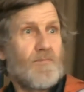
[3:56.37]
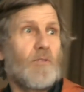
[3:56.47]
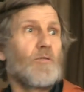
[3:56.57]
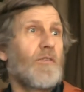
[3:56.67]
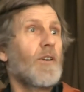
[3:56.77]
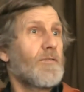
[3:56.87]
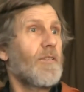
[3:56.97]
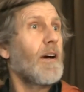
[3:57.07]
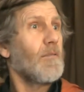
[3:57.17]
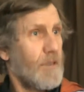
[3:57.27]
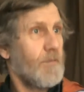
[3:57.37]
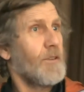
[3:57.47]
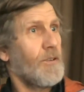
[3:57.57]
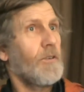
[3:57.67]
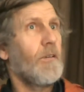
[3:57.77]
George Fox felt, which
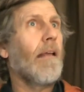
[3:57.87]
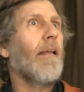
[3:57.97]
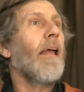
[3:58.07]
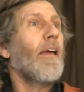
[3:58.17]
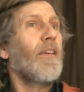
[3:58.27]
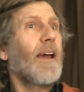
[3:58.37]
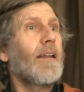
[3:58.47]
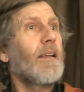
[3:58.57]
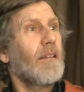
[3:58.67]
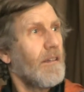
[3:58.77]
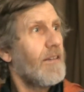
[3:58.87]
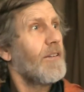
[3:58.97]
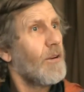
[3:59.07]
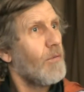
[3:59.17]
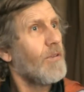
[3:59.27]
was you shouldn't, then
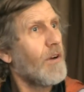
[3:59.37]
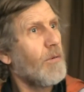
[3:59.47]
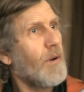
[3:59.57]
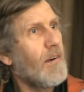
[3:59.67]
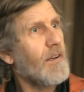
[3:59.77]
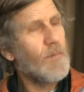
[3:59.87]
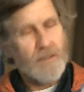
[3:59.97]
you will not wear it.